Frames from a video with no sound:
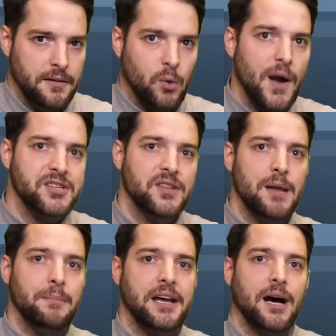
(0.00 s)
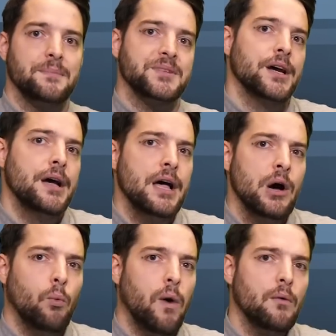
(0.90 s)
The question then becomes,
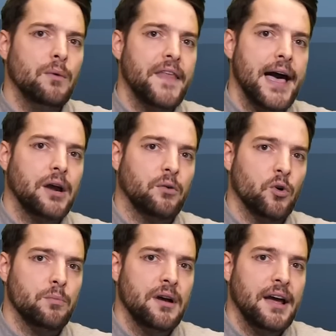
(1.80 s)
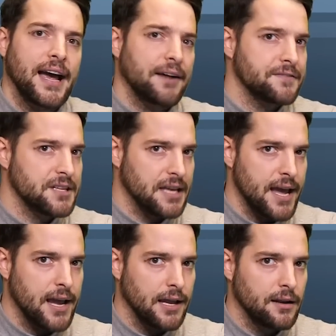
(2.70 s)
what would that group have to
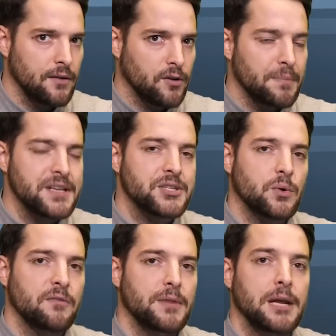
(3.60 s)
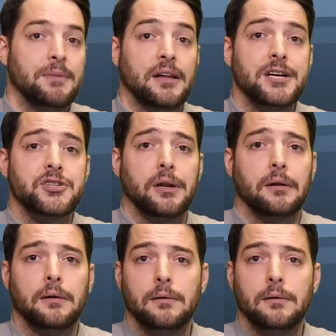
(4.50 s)
gain from this sort of manipulation?